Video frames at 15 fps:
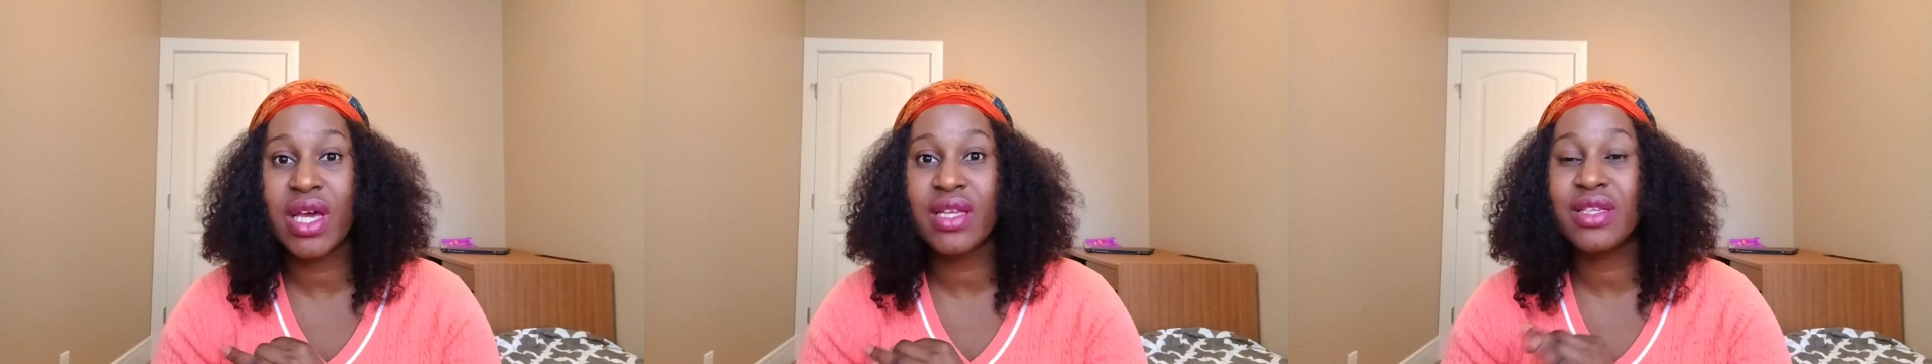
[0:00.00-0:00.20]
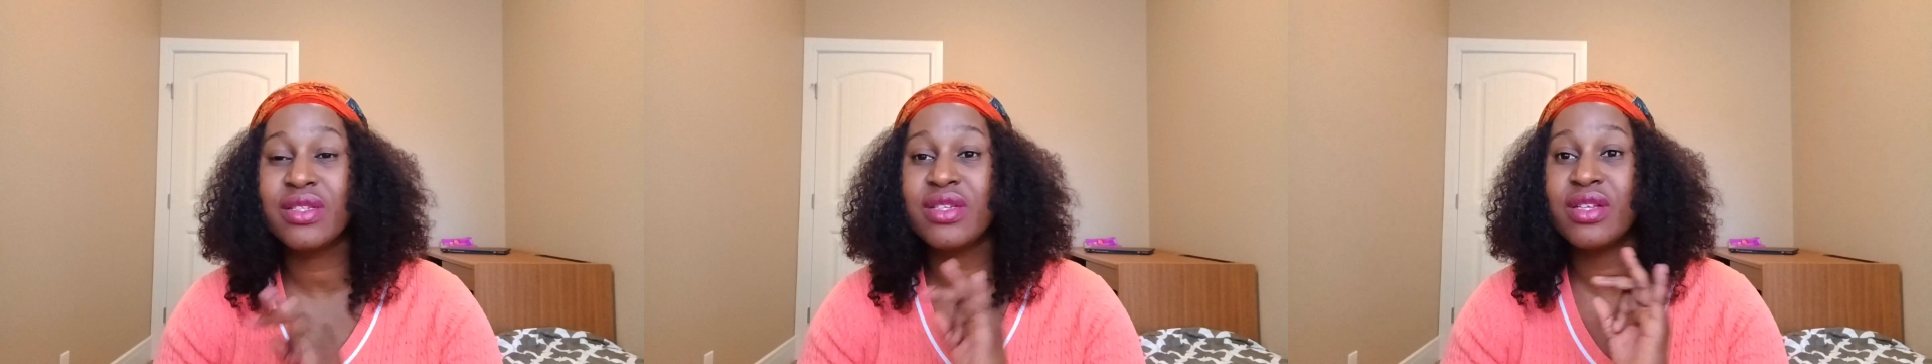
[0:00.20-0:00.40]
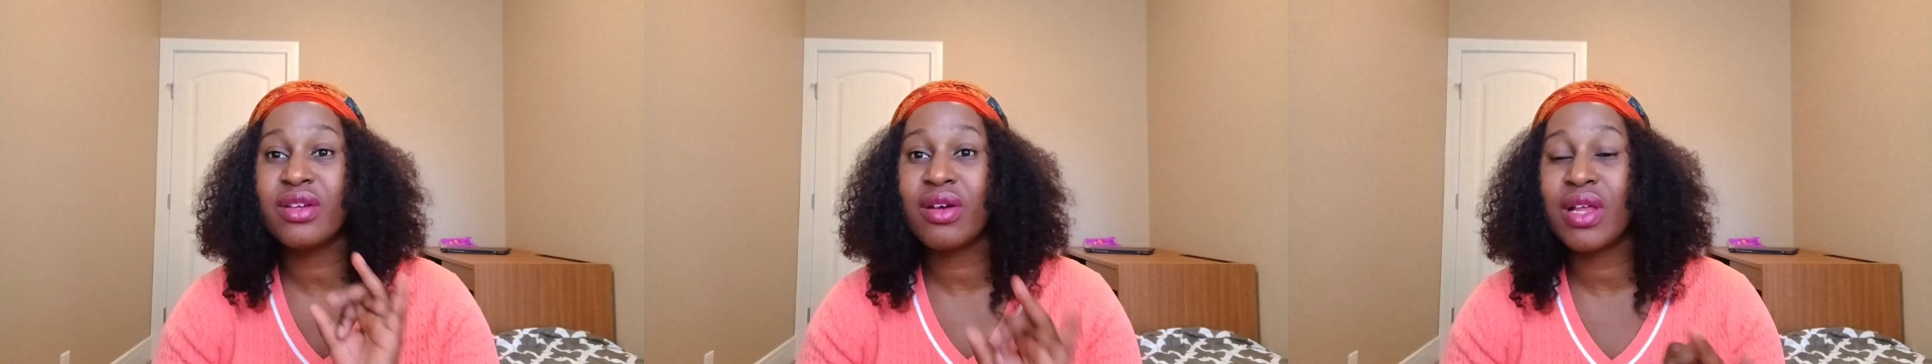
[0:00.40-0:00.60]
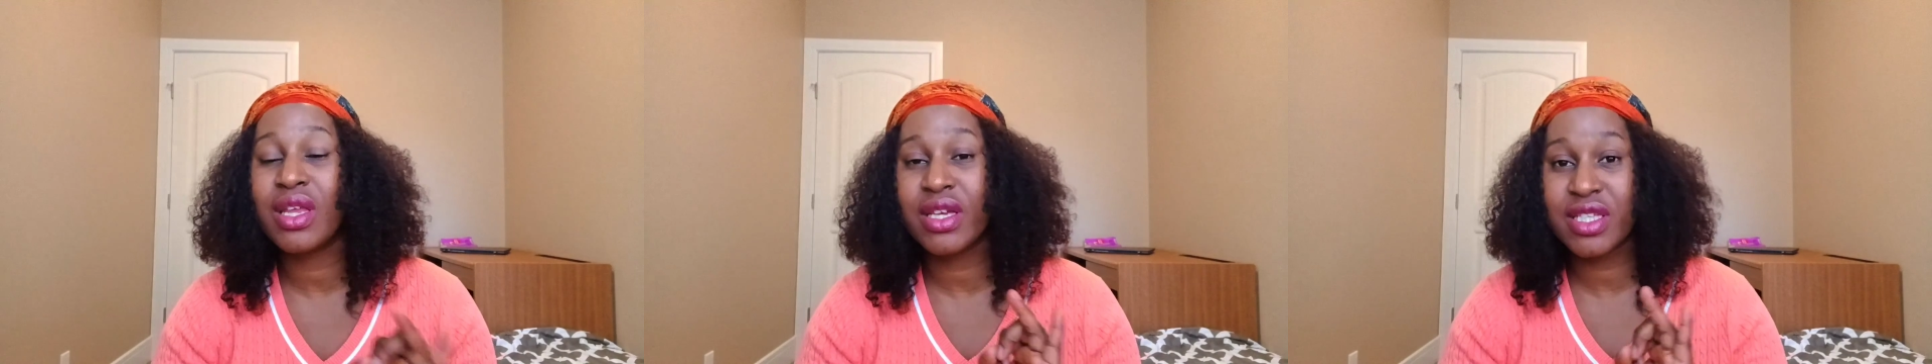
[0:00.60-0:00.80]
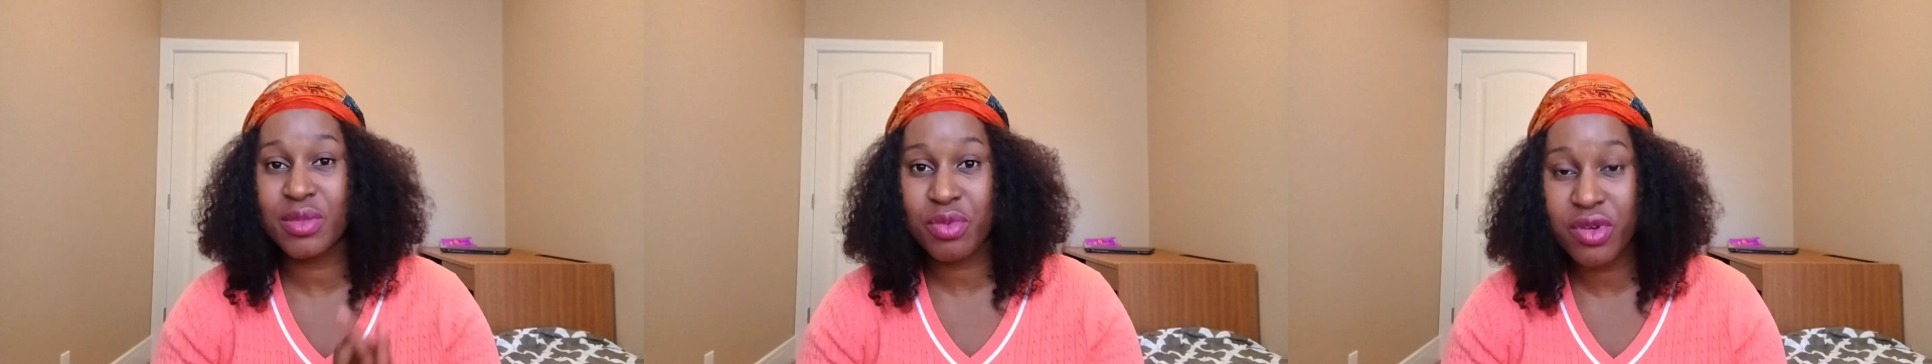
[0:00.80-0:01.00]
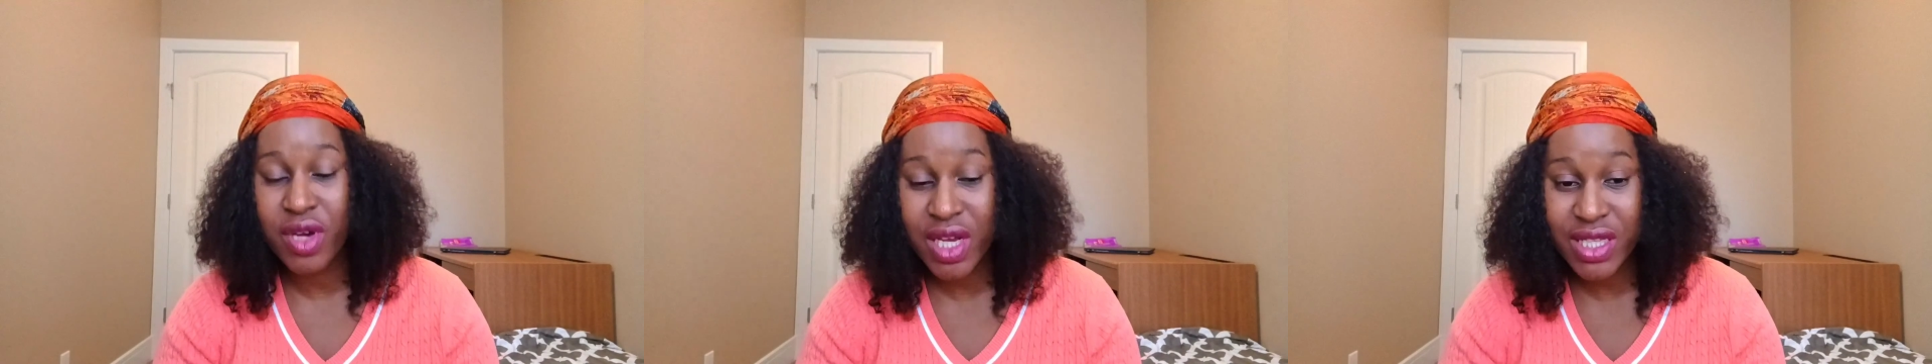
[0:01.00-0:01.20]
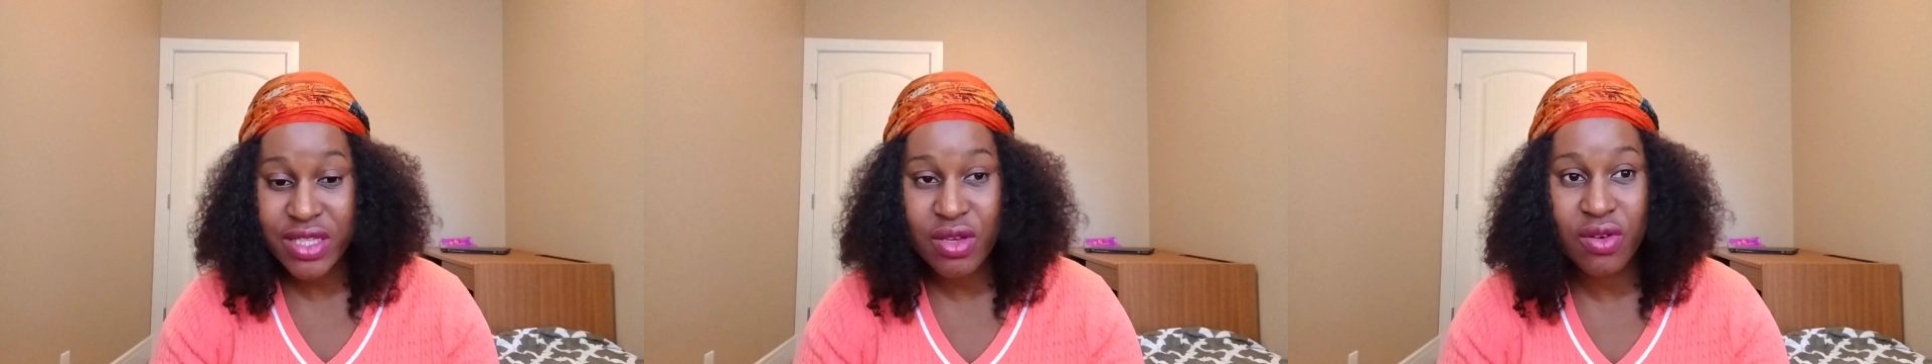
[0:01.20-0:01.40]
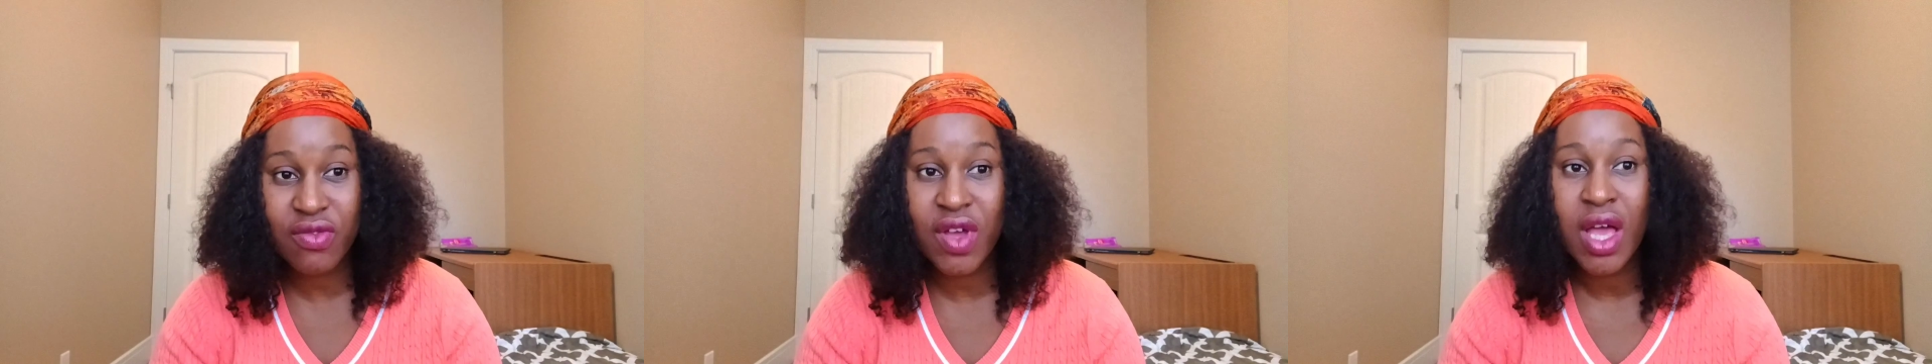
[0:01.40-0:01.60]
like the general experience
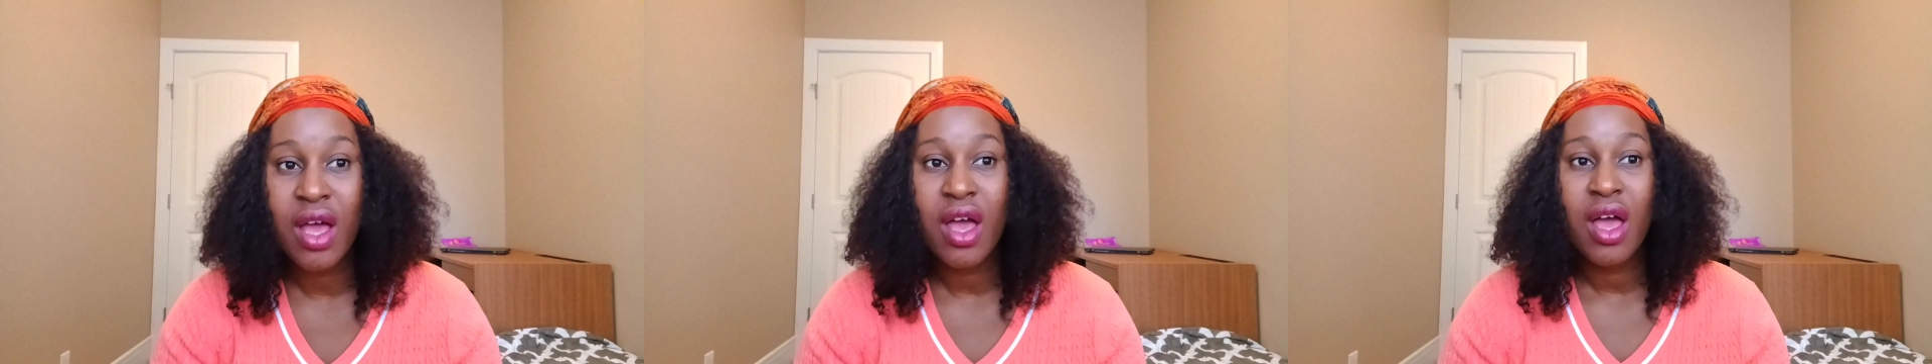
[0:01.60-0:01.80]
of